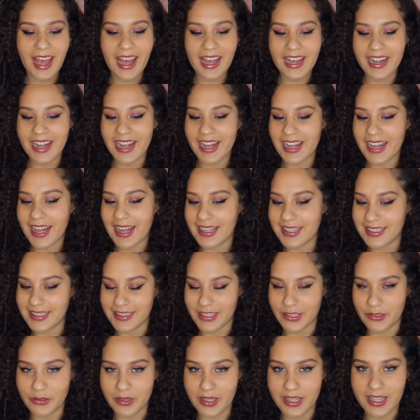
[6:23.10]
I
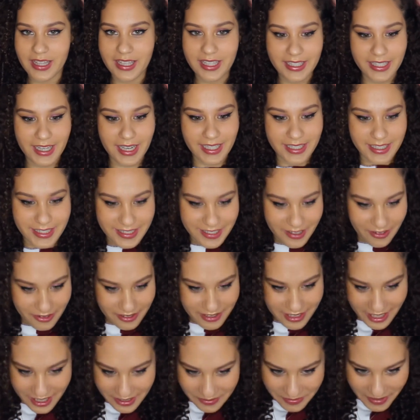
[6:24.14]
low-key, I don't
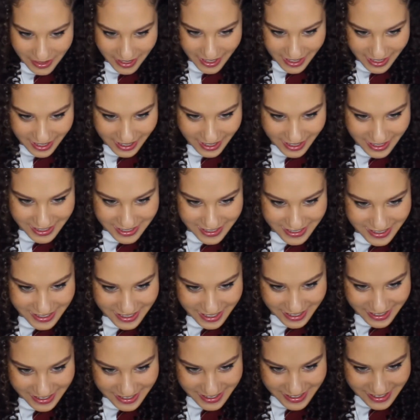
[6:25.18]
like making
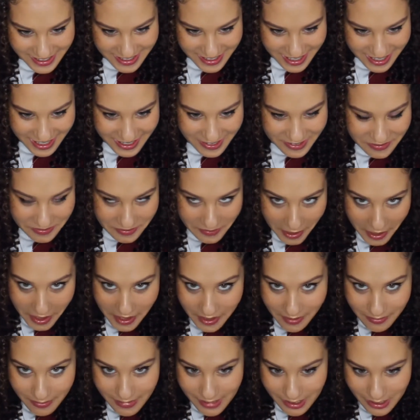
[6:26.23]
hairstyles. I don't make
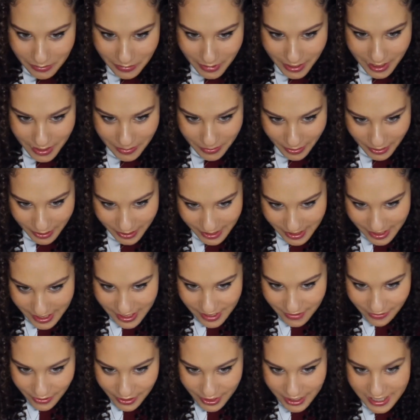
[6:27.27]
them too much because
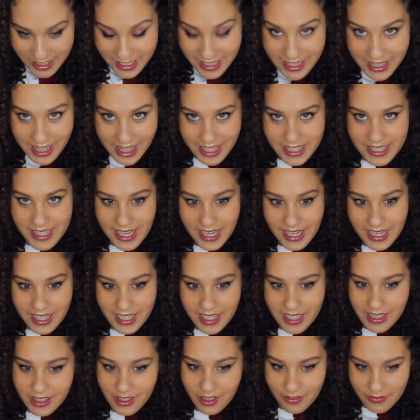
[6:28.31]
firstly they take
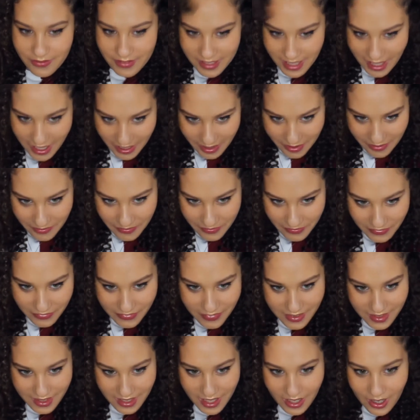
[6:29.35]
a lot of time.
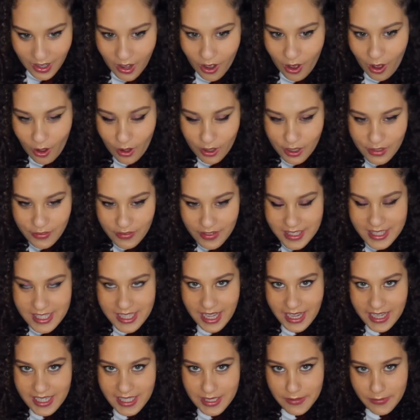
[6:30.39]
Only if it's
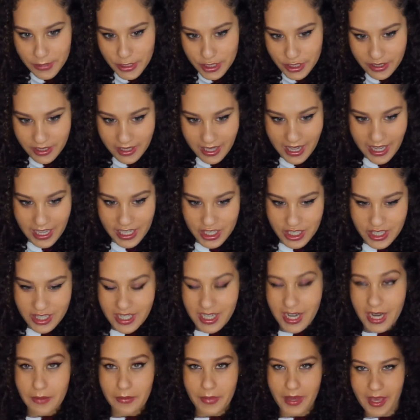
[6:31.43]
like a special occasion
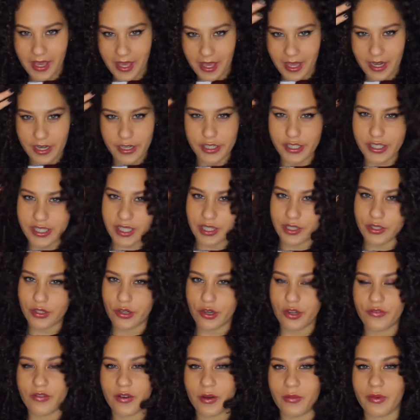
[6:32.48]
then I make a hairstyle, you know,
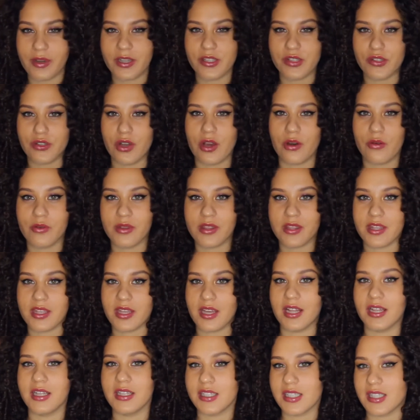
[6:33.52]
if I wanted to go with
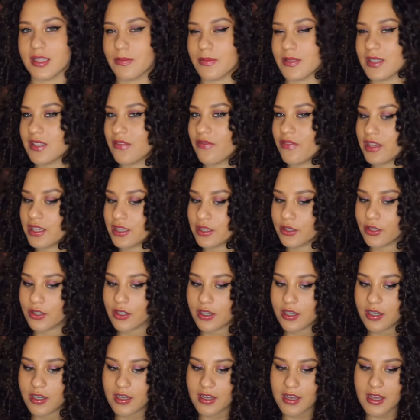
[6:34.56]
a specific look.